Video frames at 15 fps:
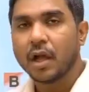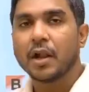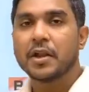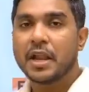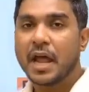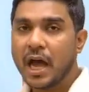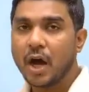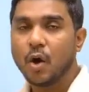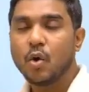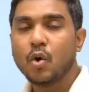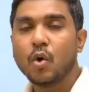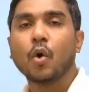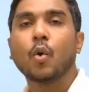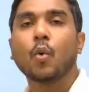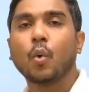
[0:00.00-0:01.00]
now
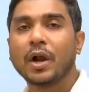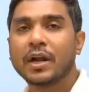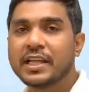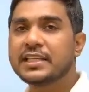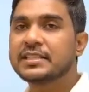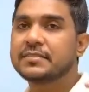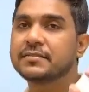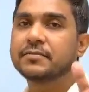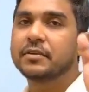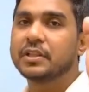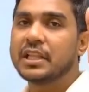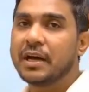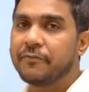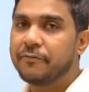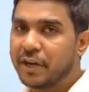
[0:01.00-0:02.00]
what is
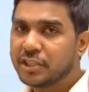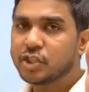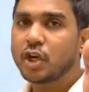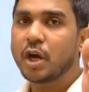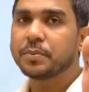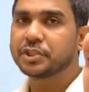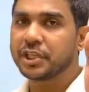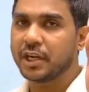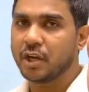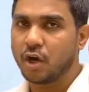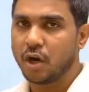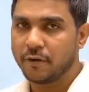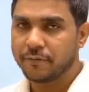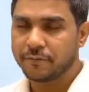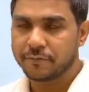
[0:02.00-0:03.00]
the first option
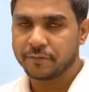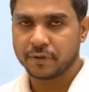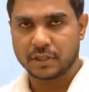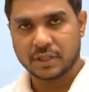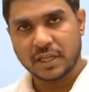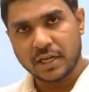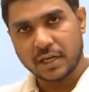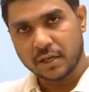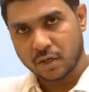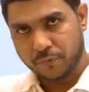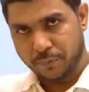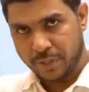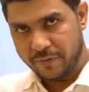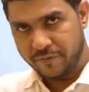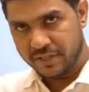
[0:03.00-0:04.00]
of the
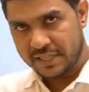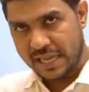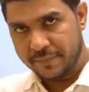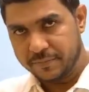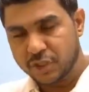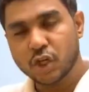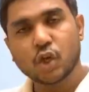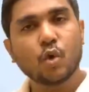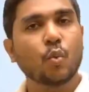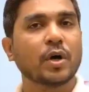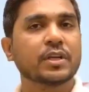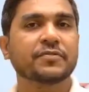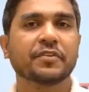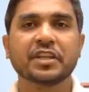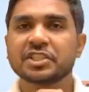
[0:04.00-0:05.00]
previous MCQ
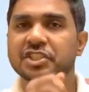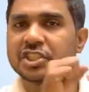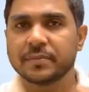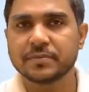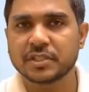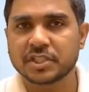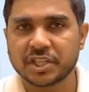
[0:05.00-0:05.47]
was Fincham's